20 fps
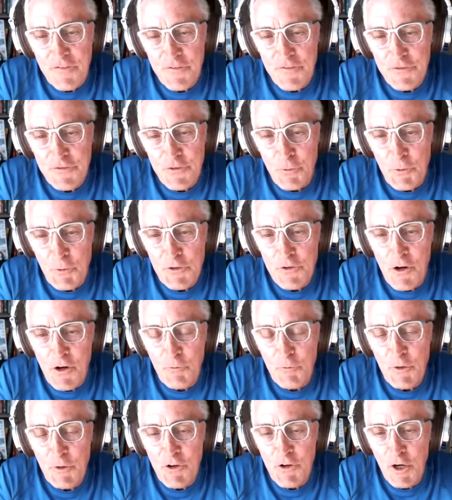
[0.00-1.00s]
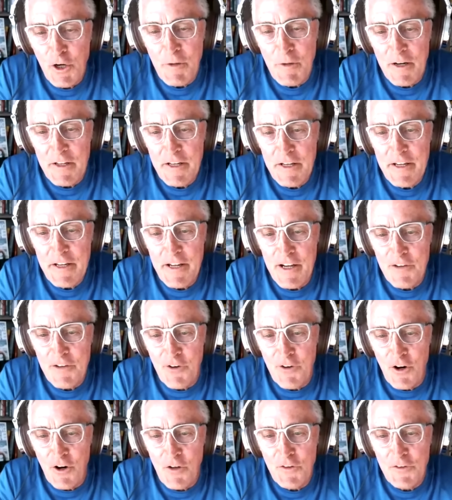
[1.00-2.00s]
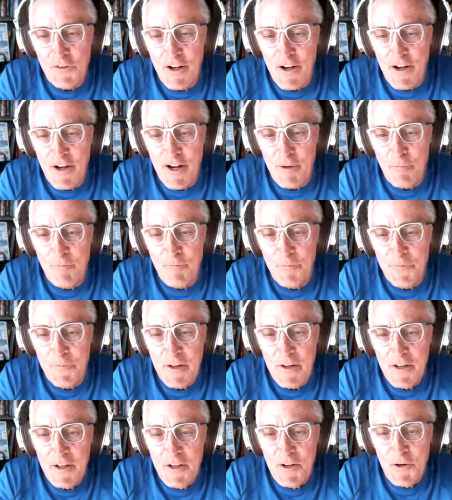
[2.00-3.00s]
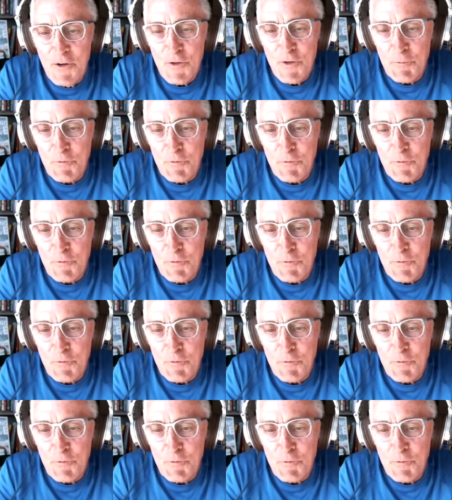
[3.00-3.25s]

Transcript: So we talk, we talk about EF all the time when mm-hmm.